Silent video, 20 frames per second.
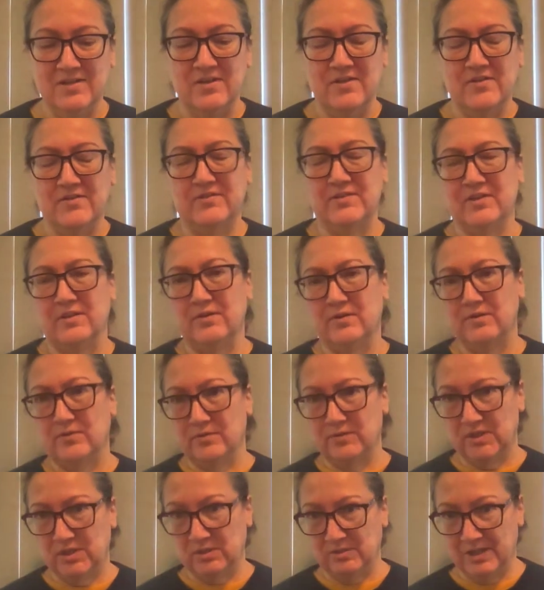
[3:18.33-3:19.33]
So
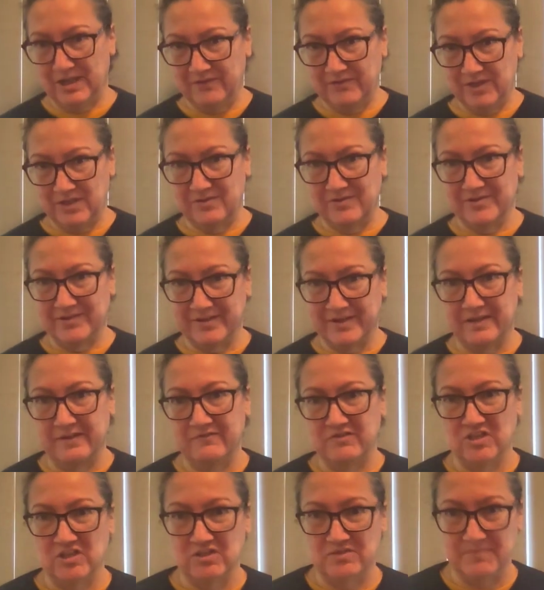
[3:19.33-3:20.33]
you have to use a lot of
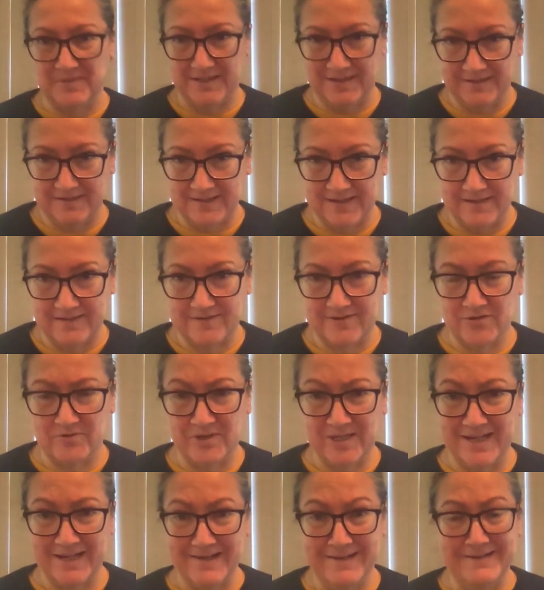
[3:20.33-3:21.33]
judgment in that. So
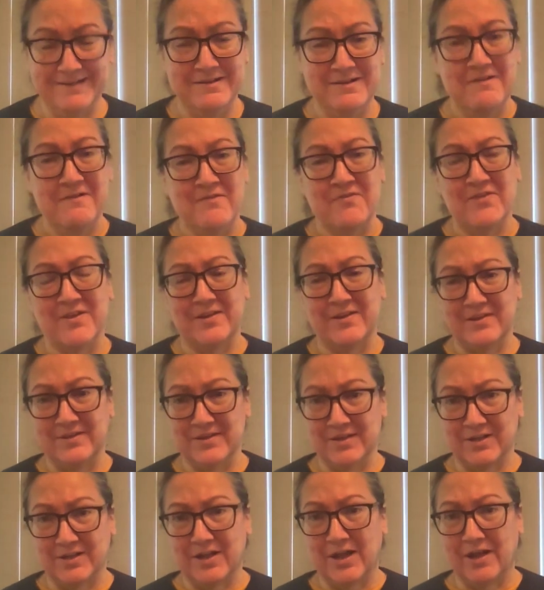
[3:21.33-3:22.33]
again,
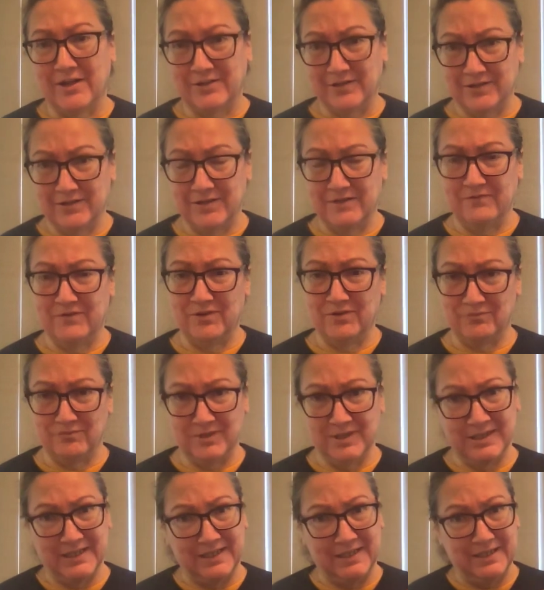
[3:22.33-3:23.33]
the cognitive is
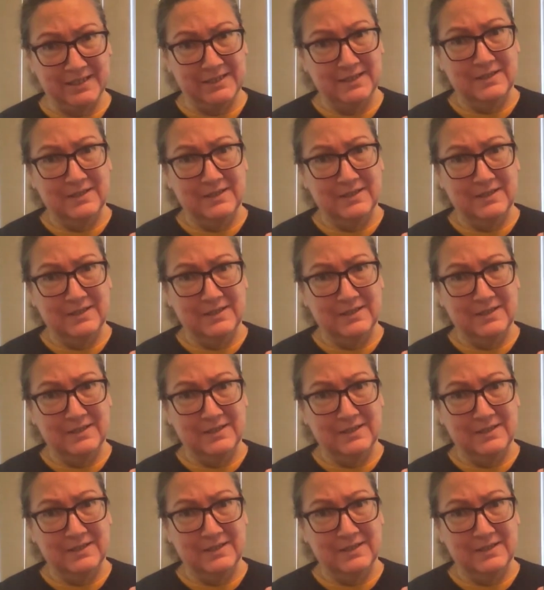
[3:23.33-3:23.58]
really